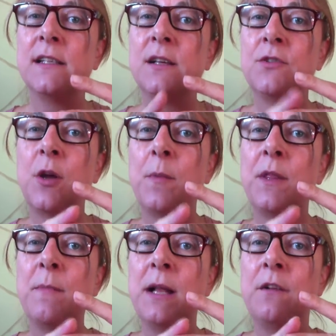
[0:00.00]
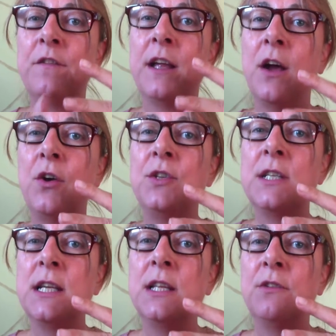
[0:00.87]
So top of the middle finger,
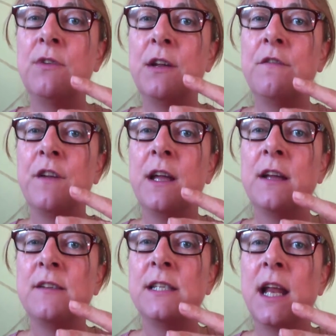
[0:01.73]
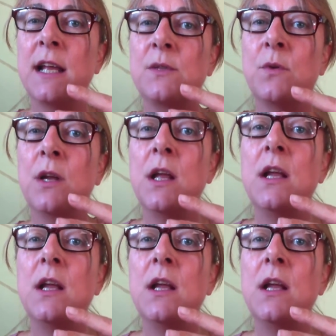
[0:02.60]
underneath the ring finger is the next one.